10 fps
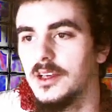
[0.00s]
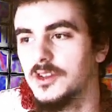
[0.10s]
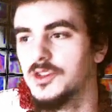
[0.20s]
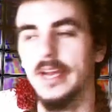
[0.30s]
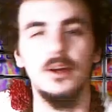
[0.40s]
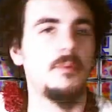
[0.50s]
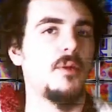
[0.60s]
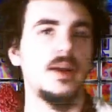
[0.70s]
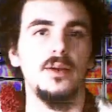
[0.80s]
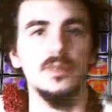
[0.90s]
Trayvon
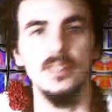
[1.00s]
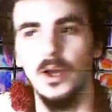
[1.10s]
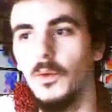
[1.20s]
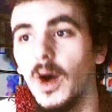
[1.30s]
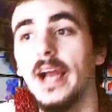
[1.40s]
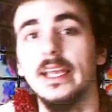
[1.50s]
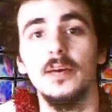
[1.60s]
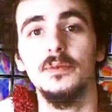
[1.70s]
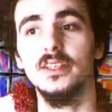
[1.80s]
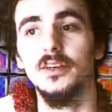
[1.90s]
Martin was like walking
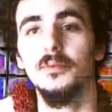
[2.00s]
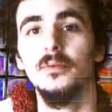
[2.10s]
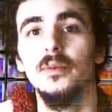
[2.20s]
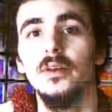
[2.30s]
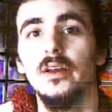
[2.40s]
up to him.